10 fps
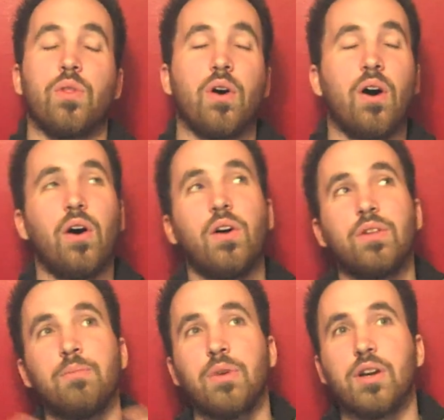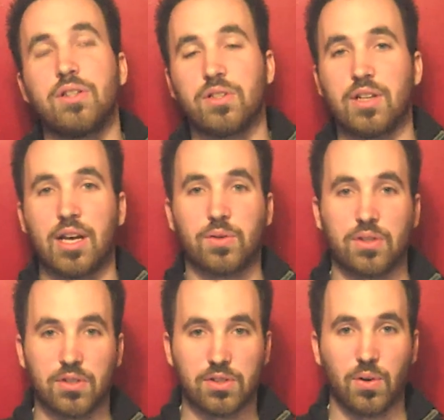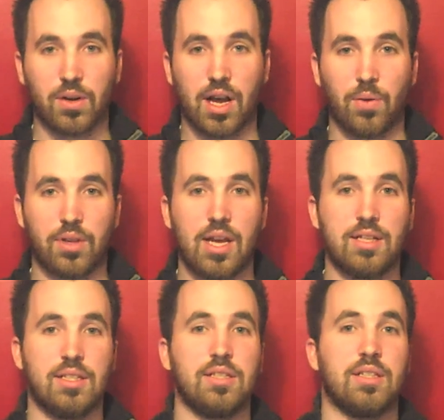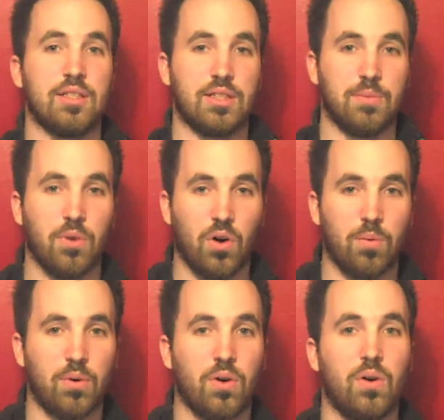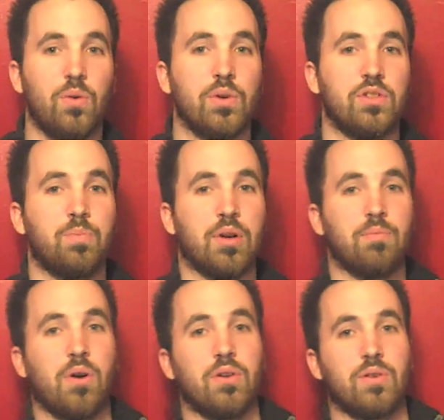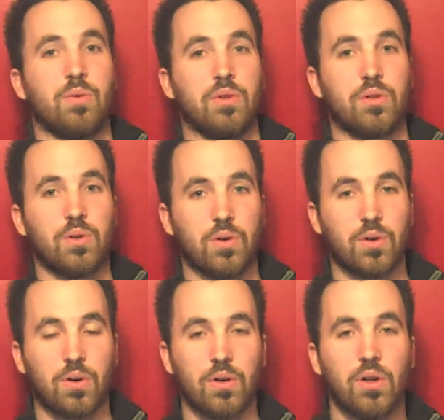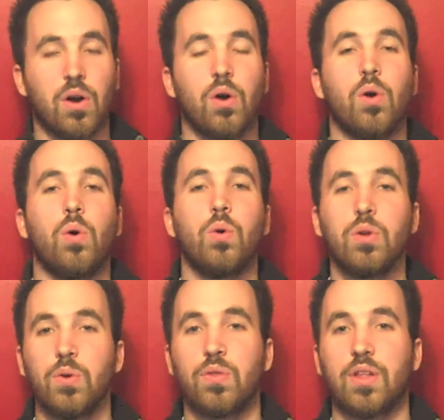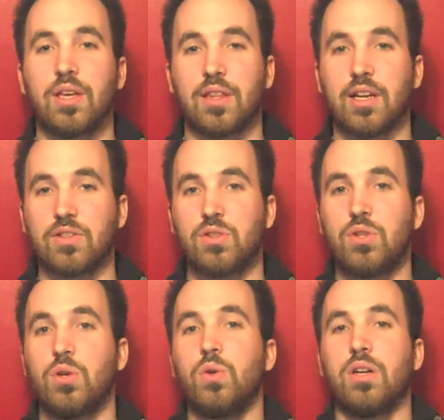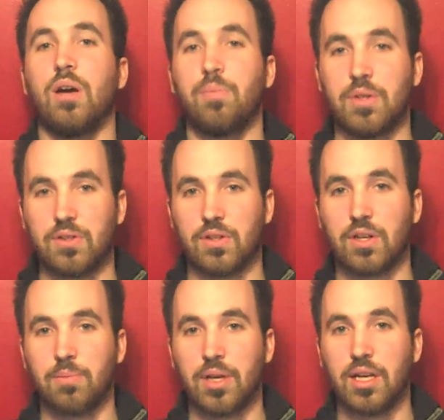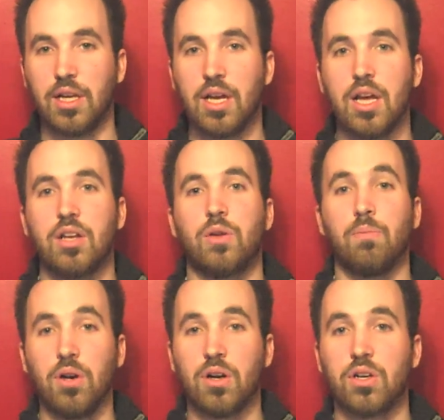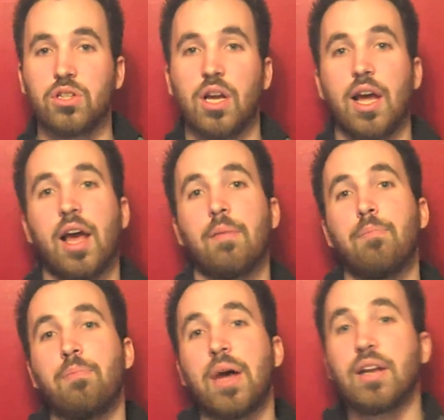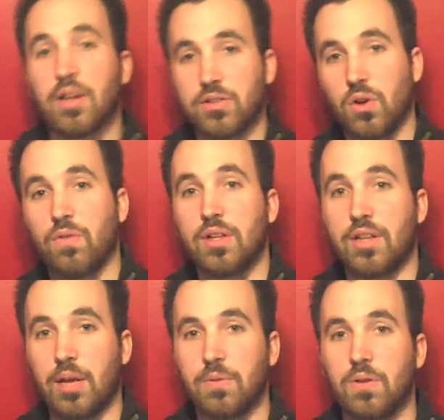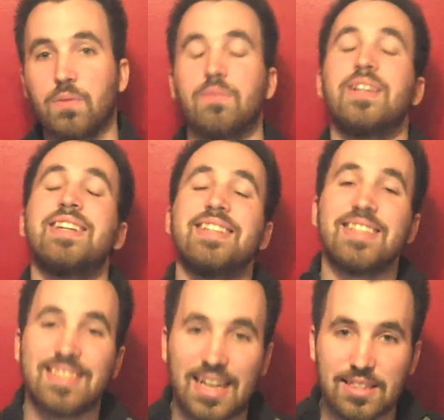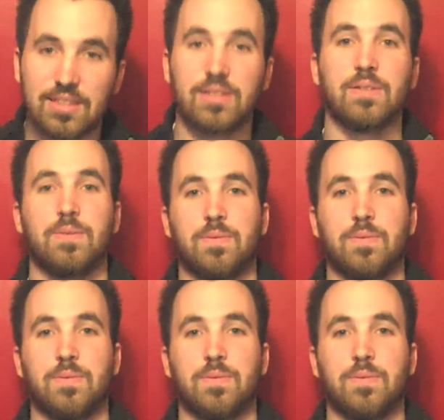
With all the mergers and acquisitions going on, with AT&T and T-Mobile, with Sprint partnering with Google, who do you think the next two companies are going to be to merge and bend us over the table? Discuss.